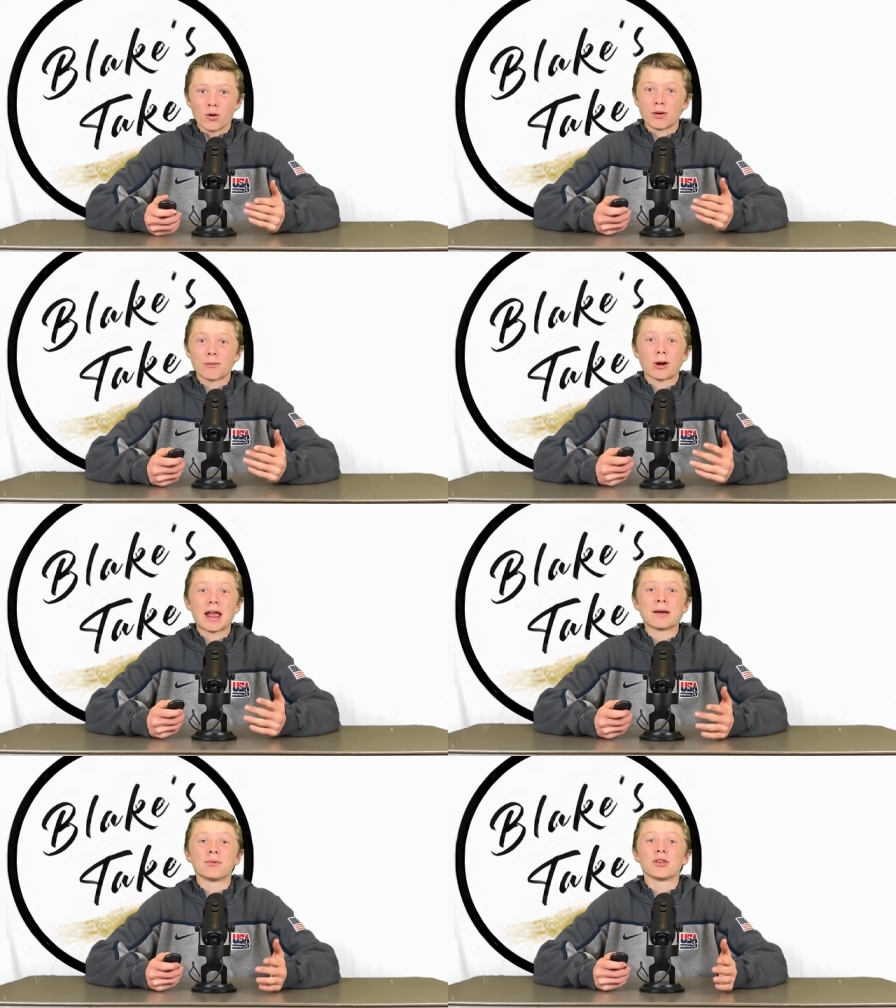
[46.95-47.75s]
We were
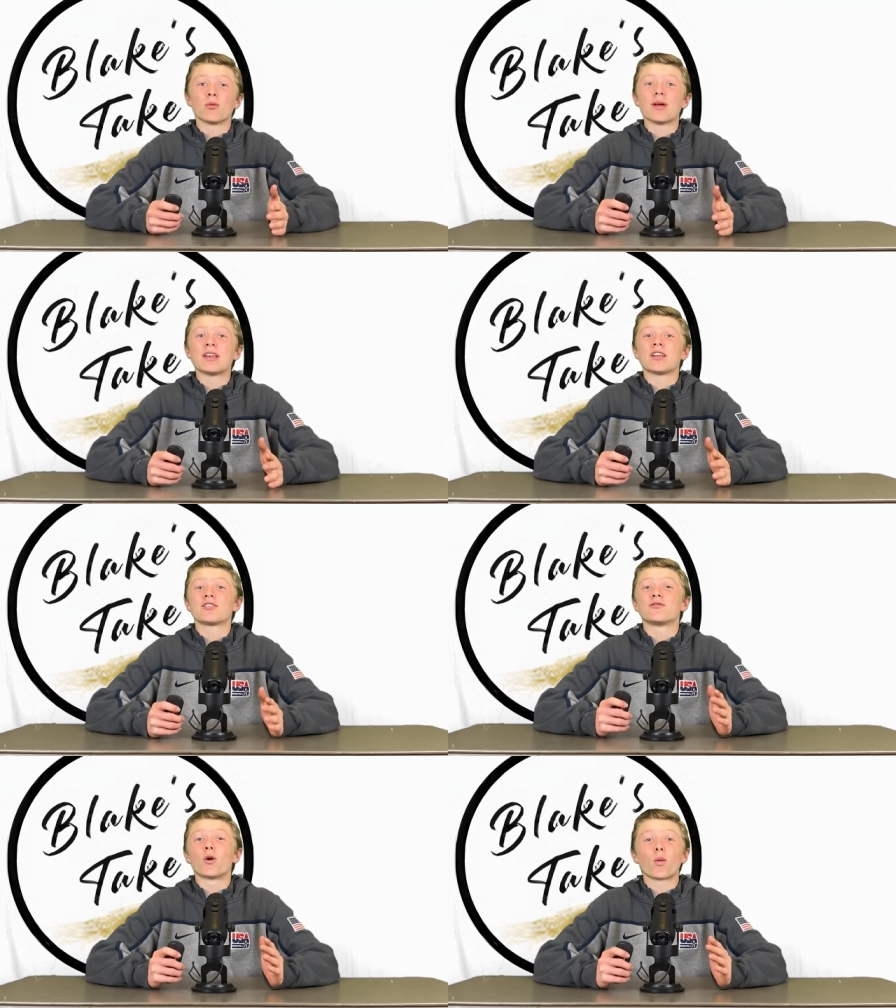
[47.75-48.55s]
able to
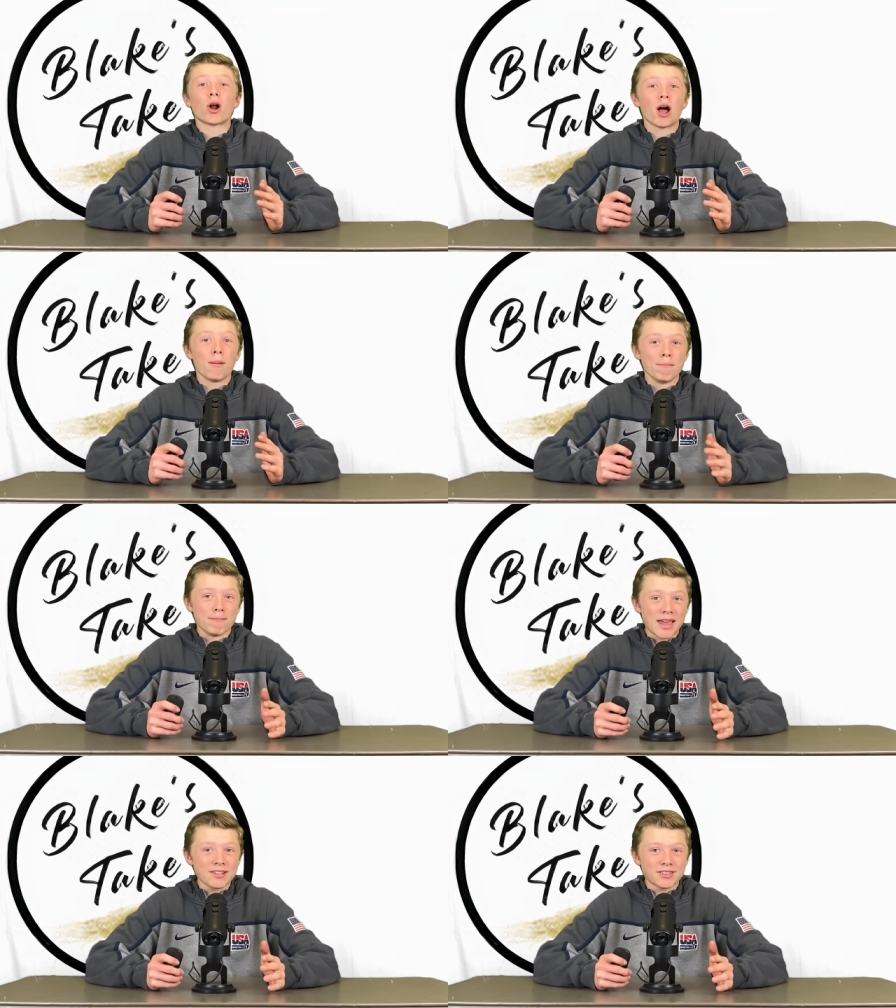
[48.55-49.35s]
witness 4
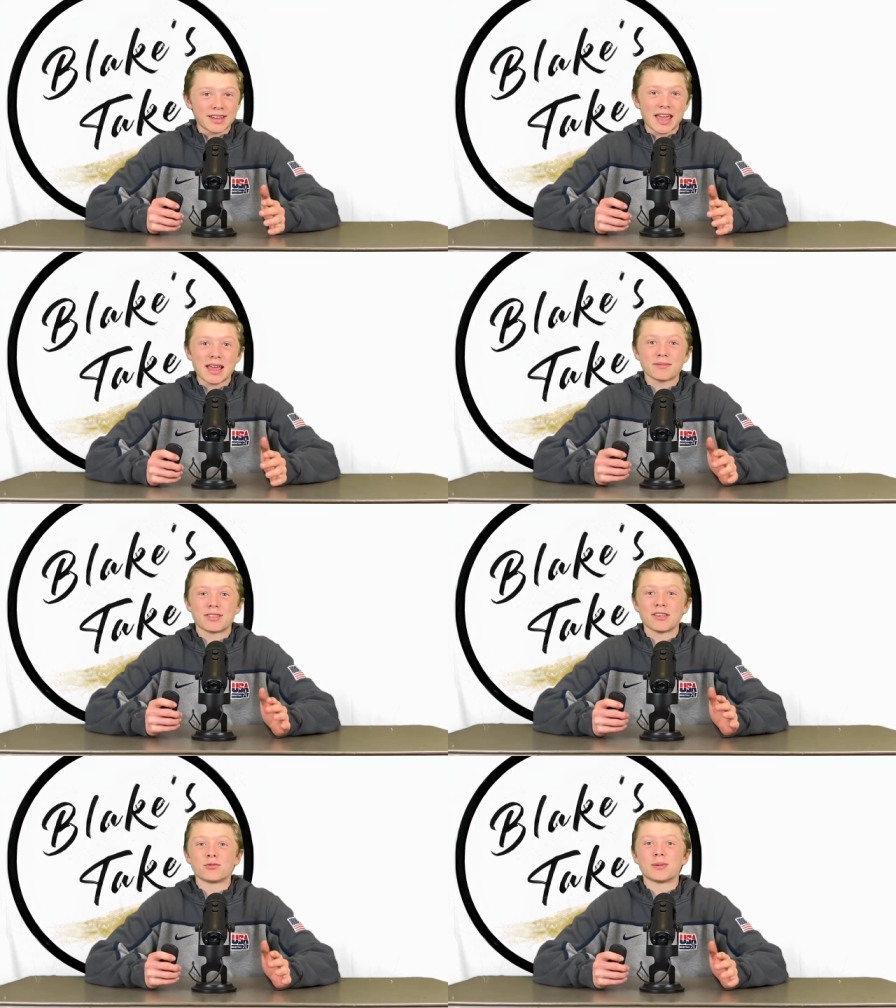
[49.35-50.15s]
amazing games
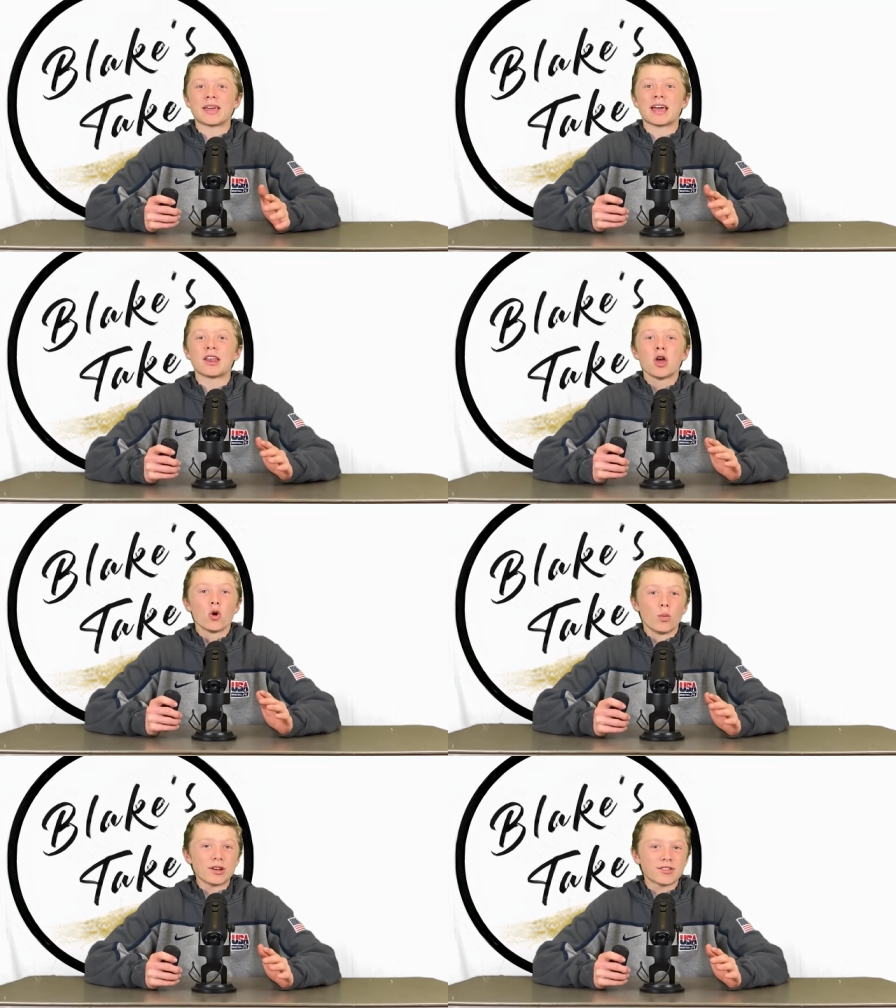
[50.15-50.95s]
this weekend,
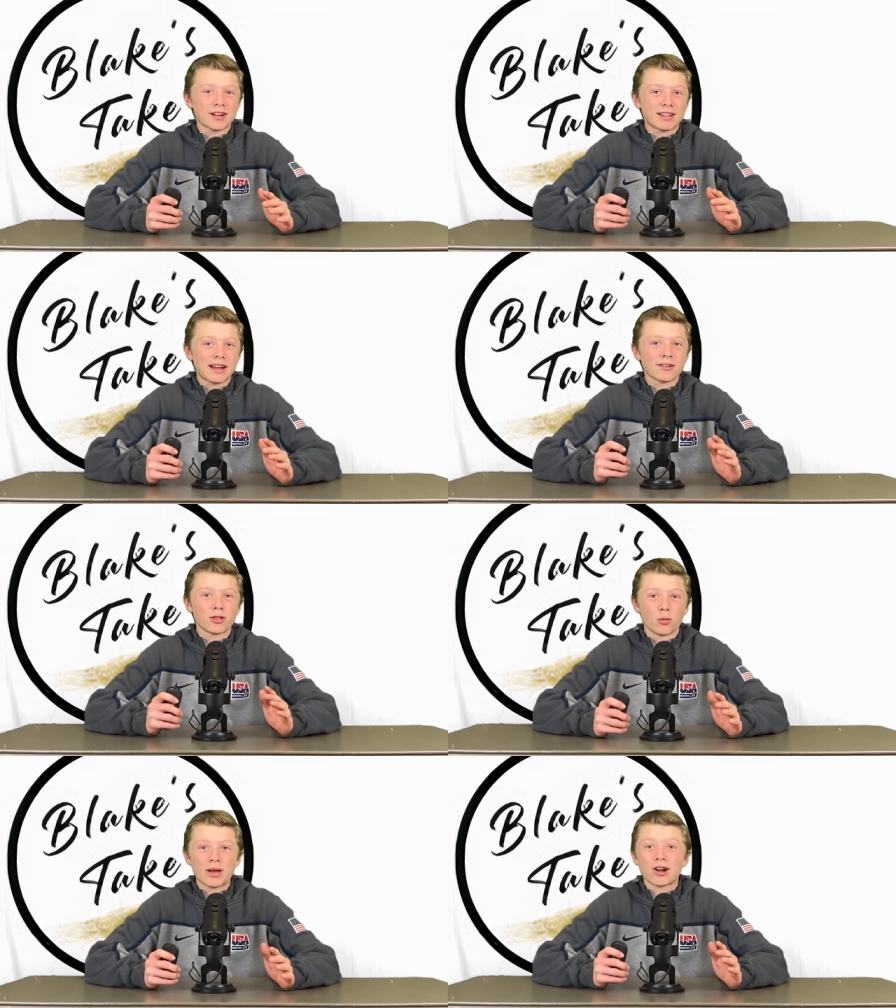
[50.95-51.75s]
which declared
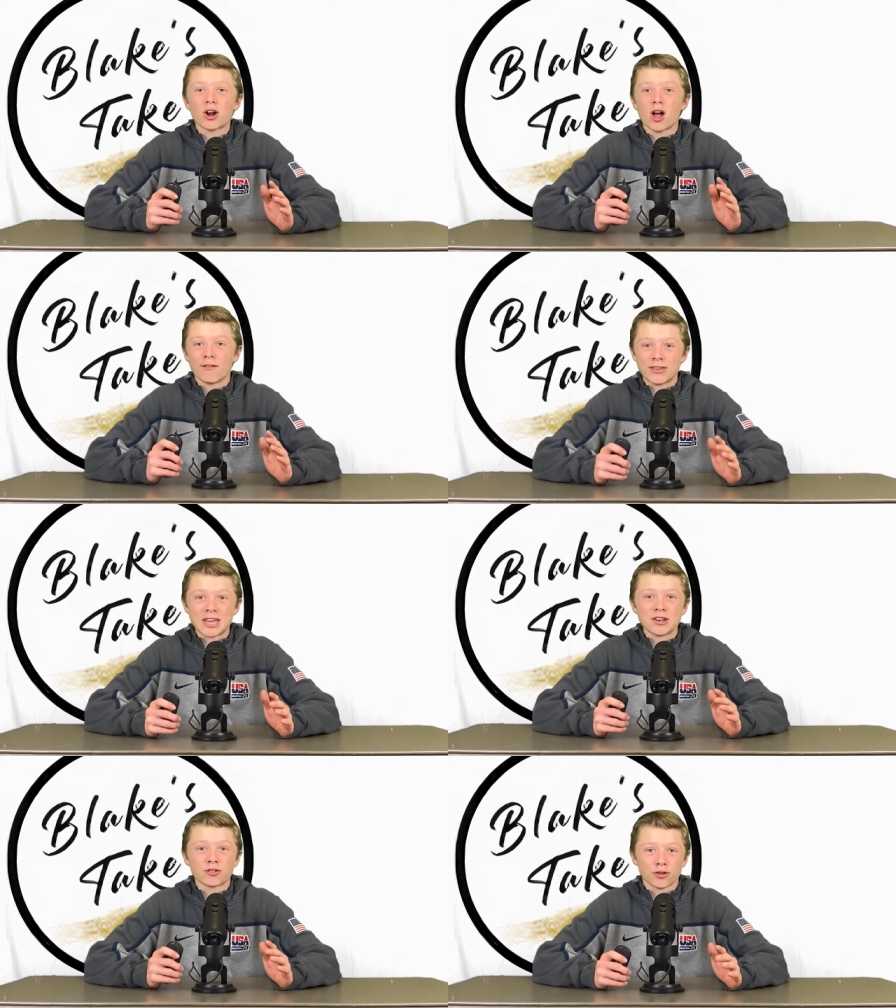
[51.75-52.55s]
the winner of
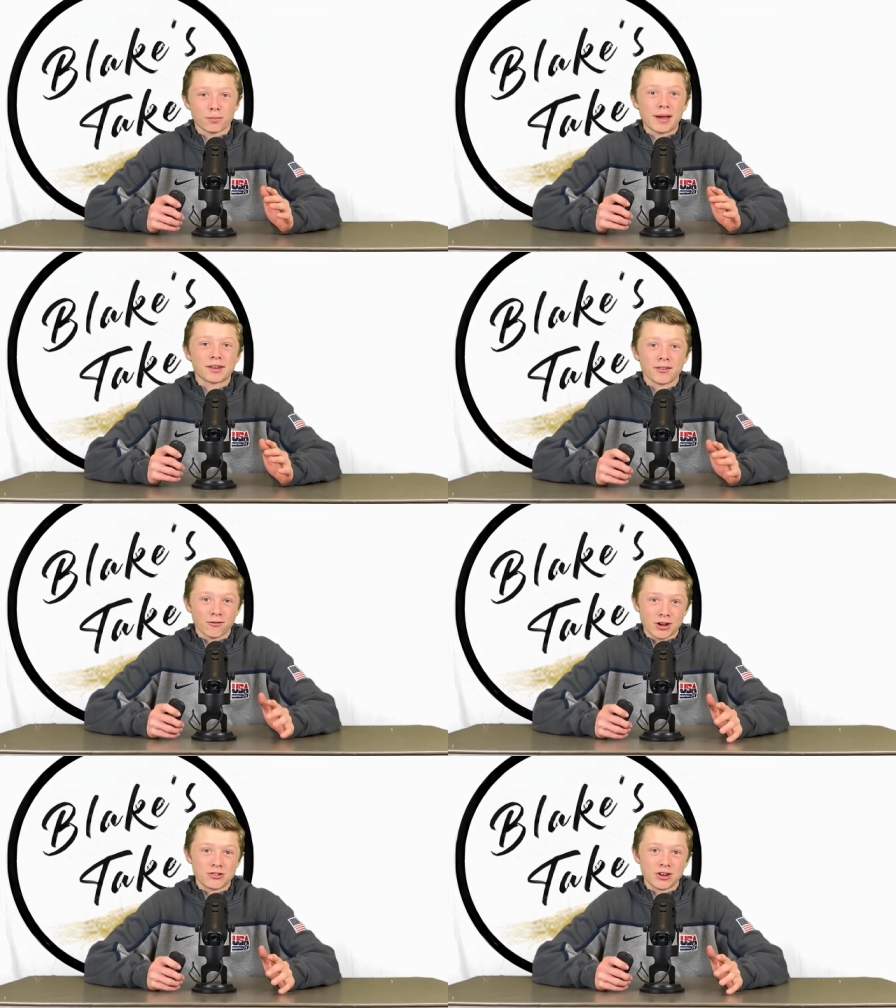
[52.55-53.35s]
each
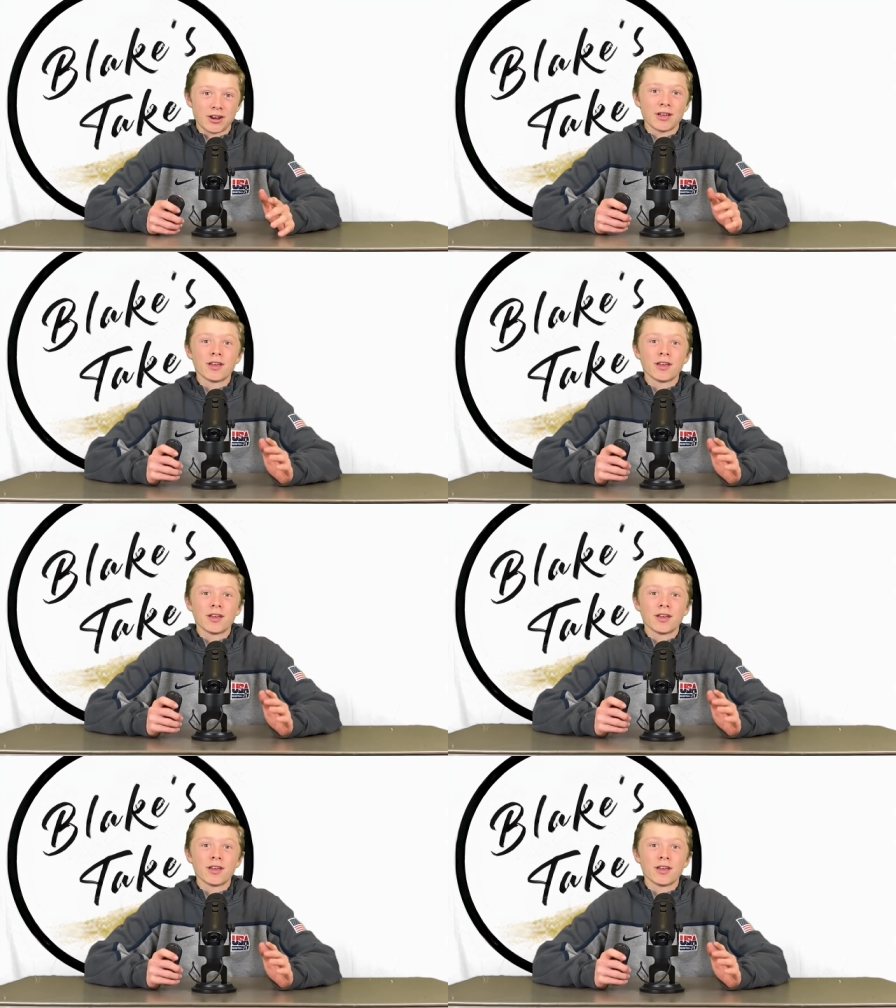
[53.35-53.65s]
respective region.